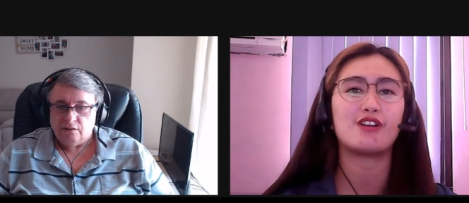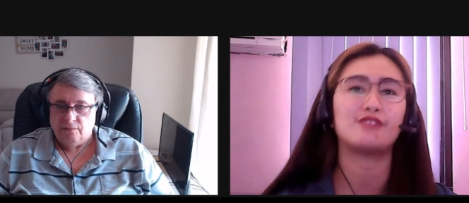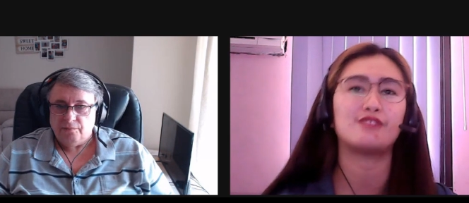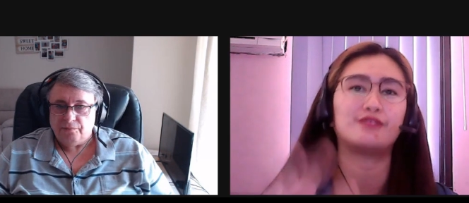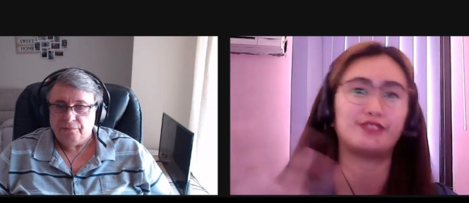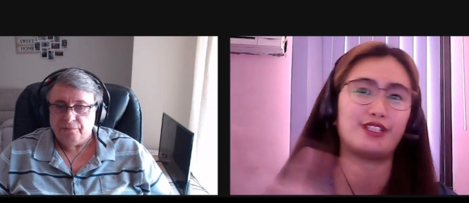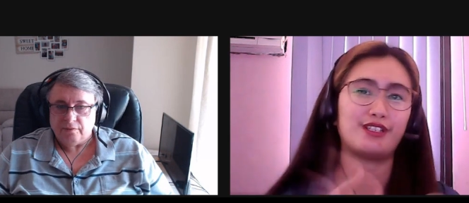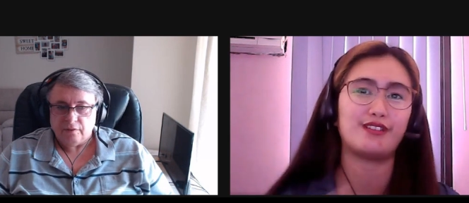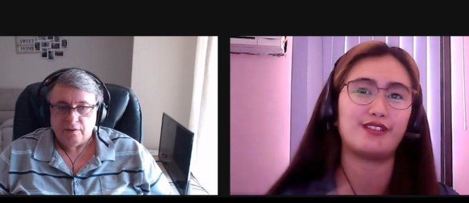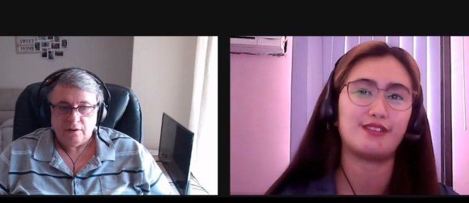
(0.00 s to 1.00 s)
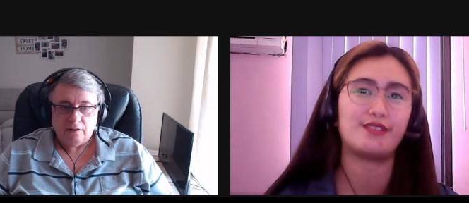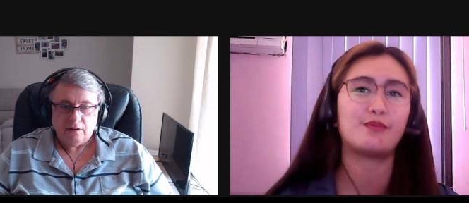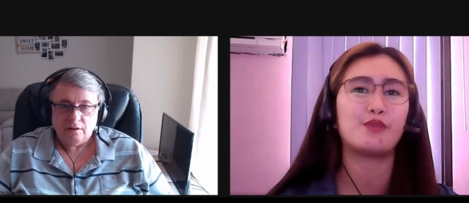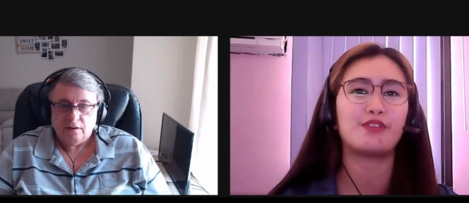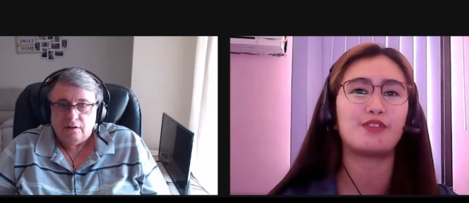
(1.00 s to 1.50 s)
Speaker 1: of
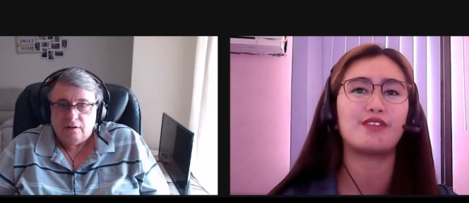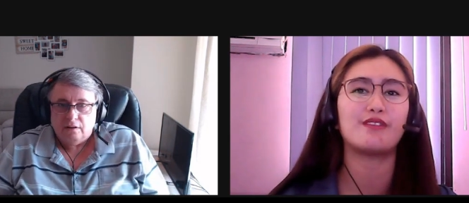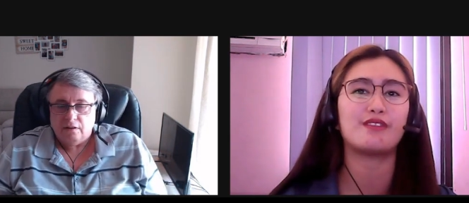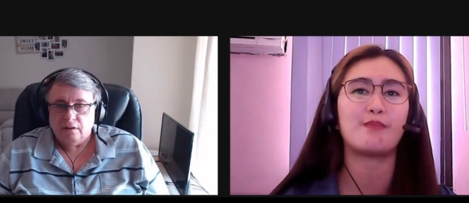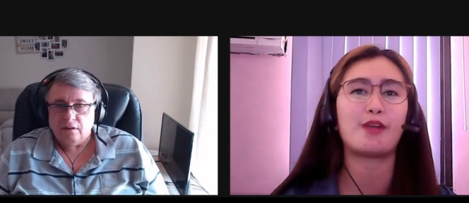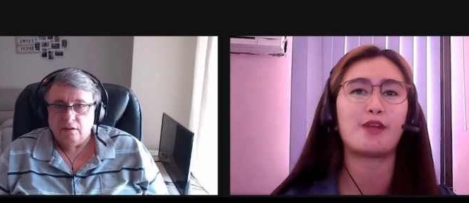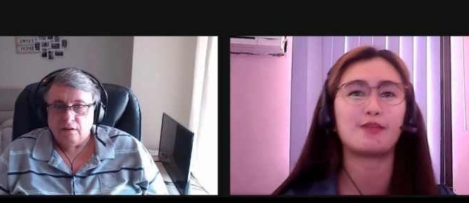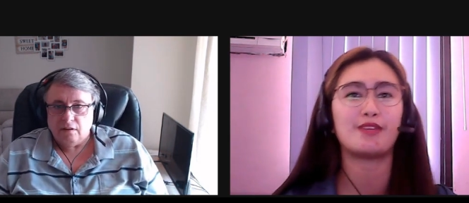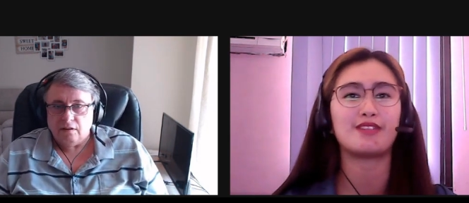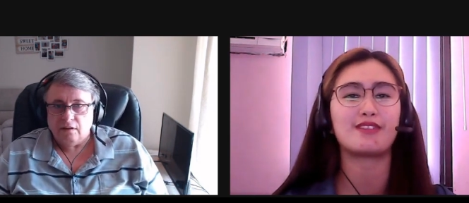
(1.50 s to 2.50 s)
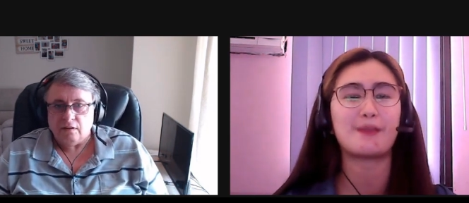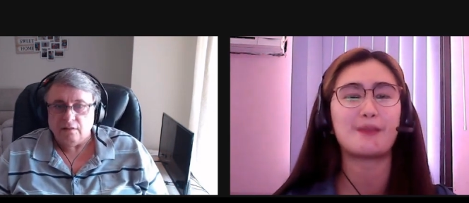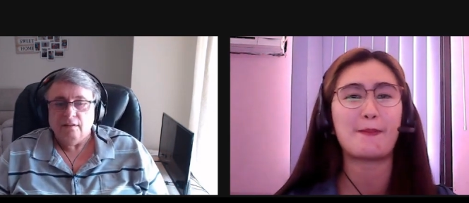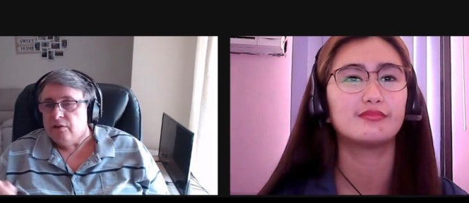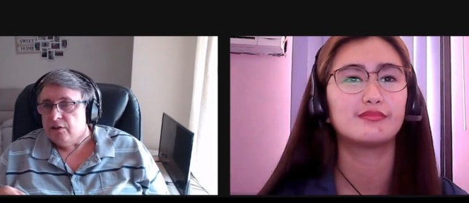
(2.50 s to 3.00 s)
both the departments.
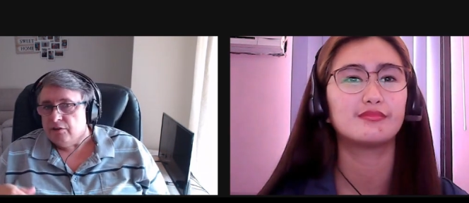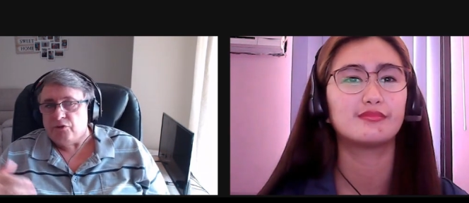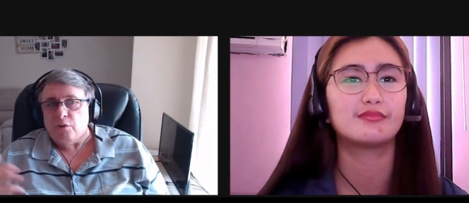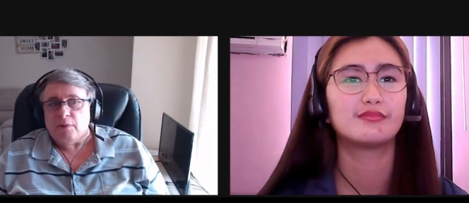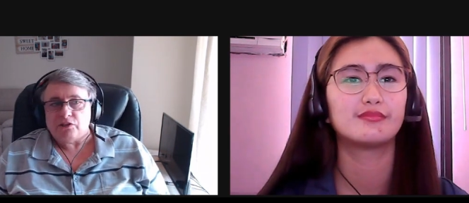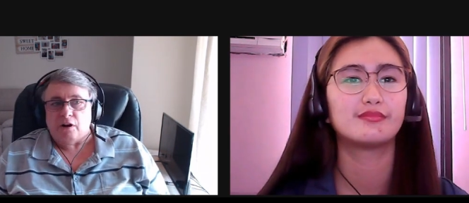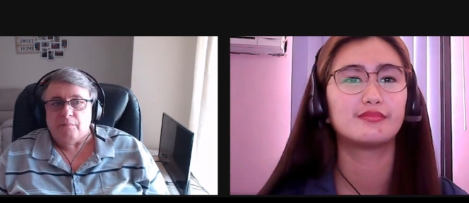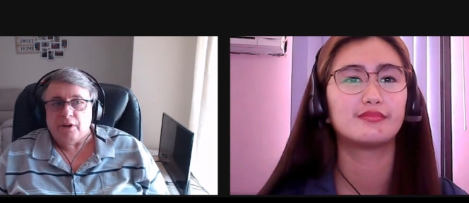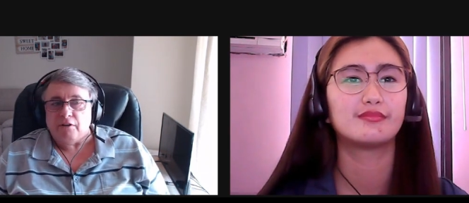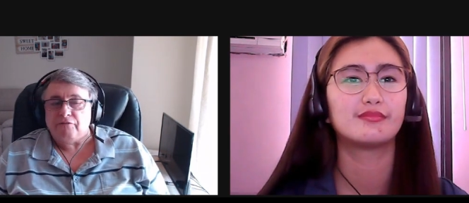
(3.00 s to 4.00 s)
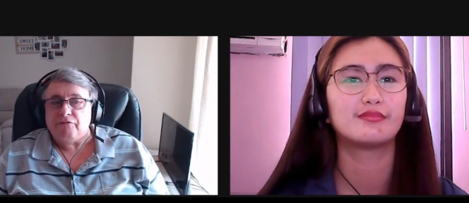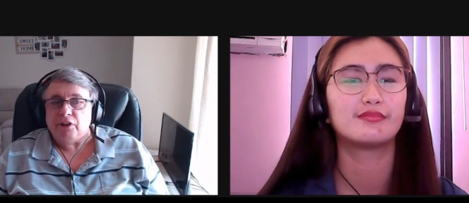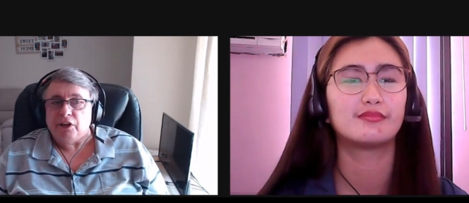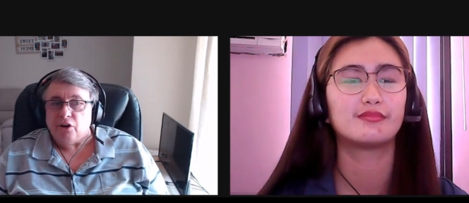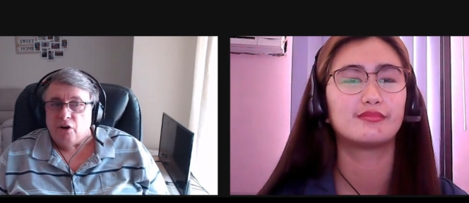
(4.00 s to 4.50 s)
Speaker 2: In the few months that I've been an
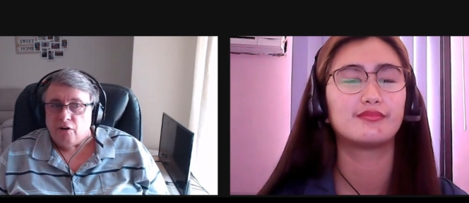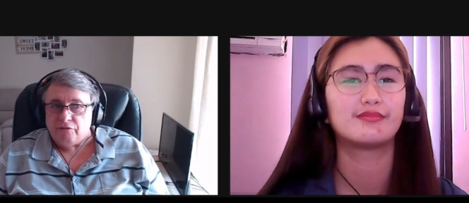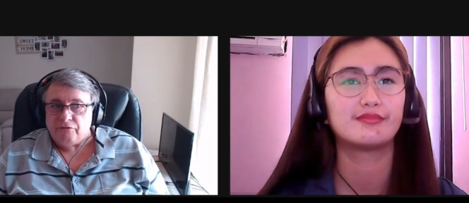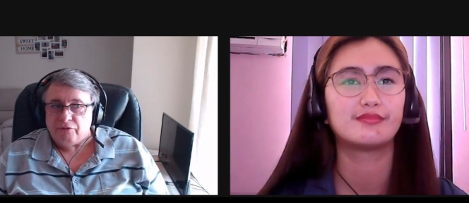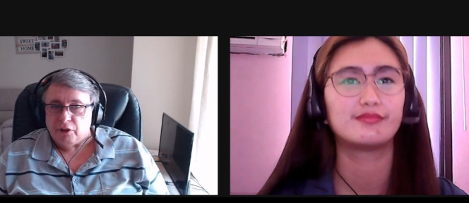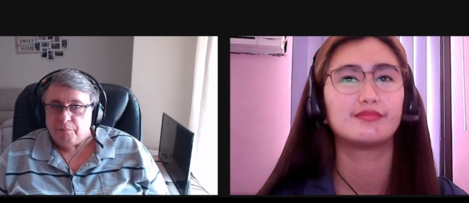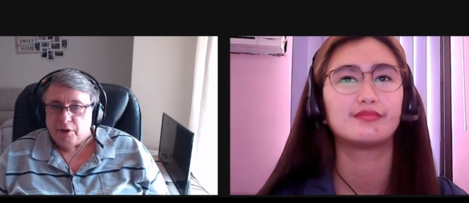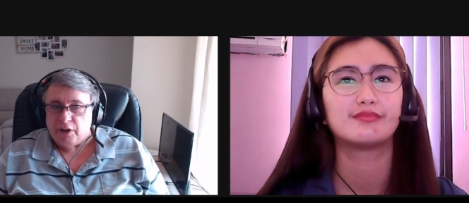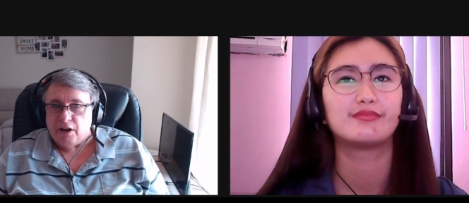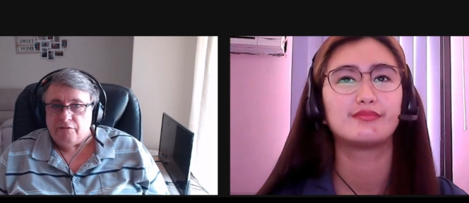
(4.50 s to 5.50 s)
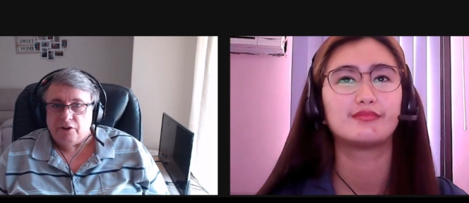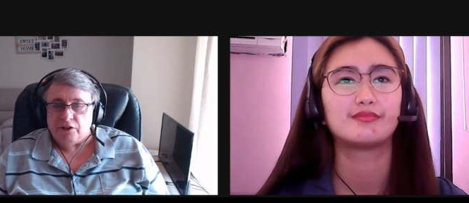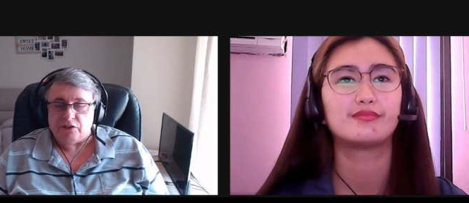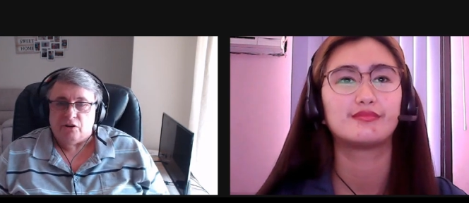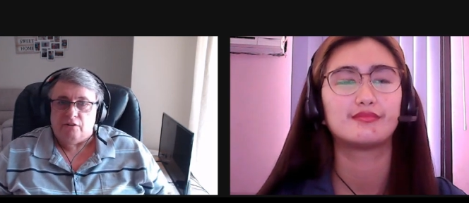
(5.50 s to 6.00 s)
affiliate of Filipino
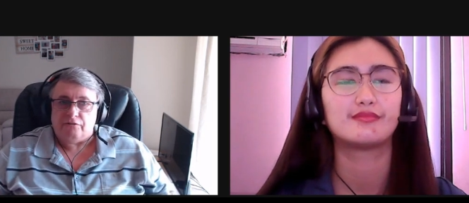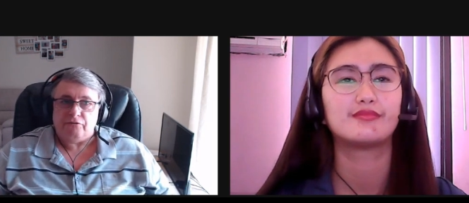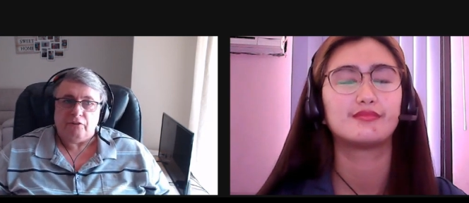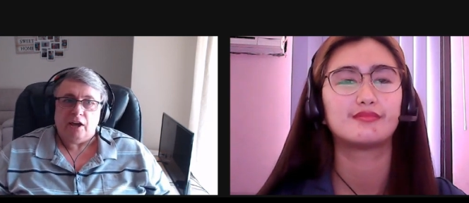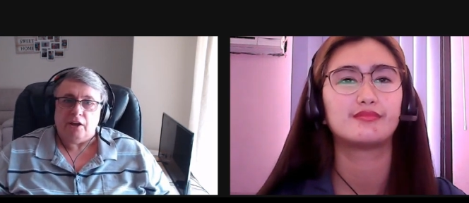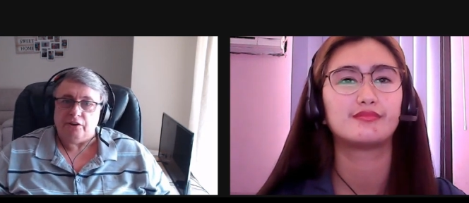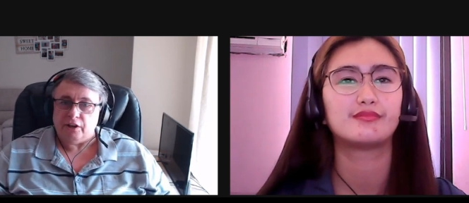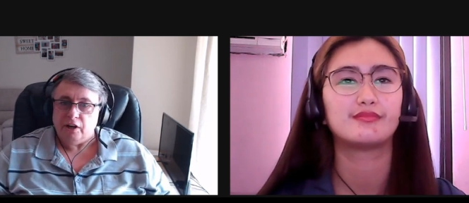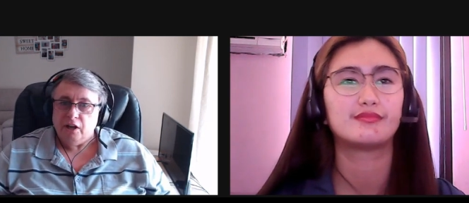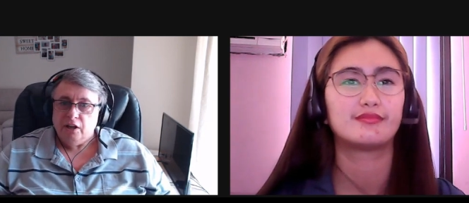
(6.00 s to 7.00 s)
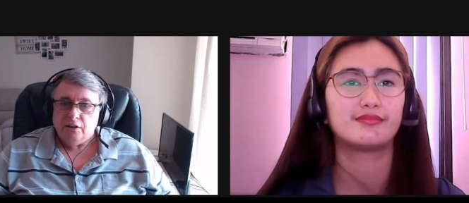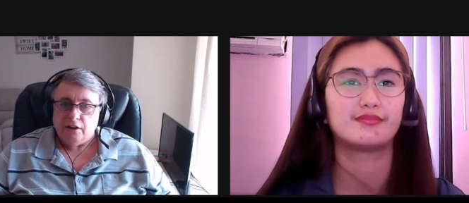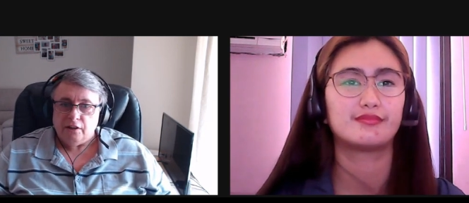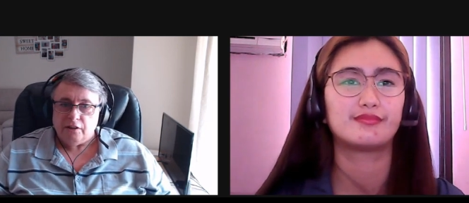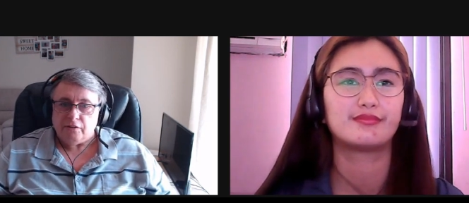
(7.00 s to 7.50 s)
Visa, I've found that
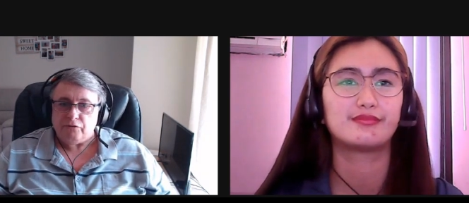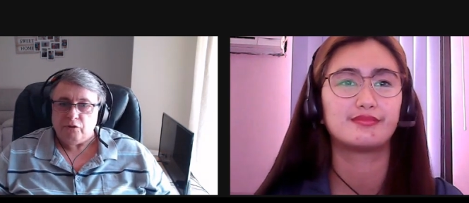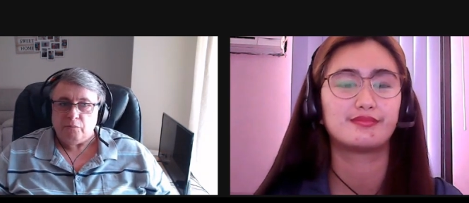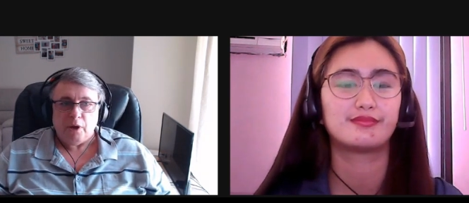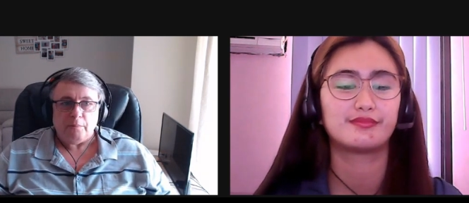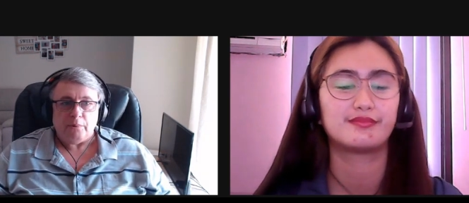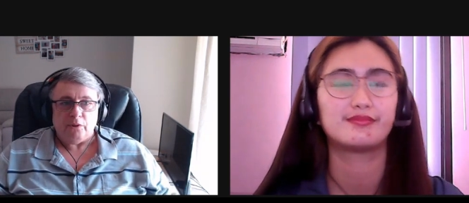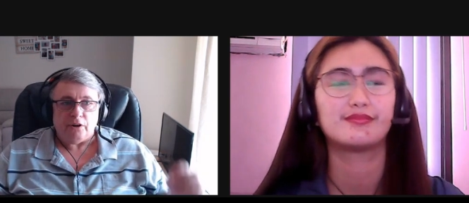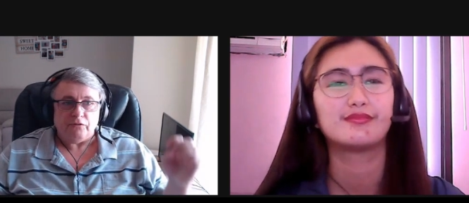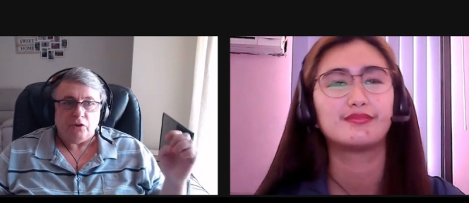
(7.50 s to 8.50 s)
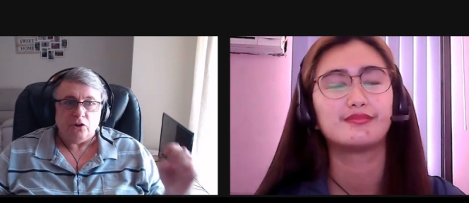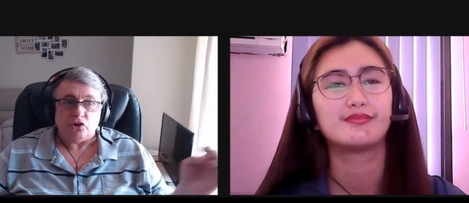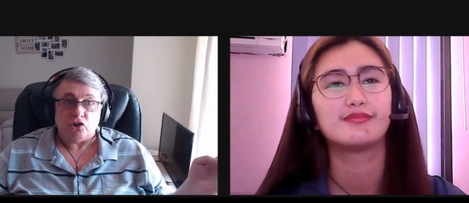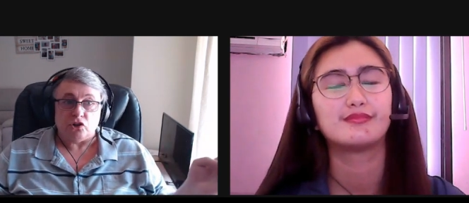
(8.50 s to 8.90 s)
the few people that have used your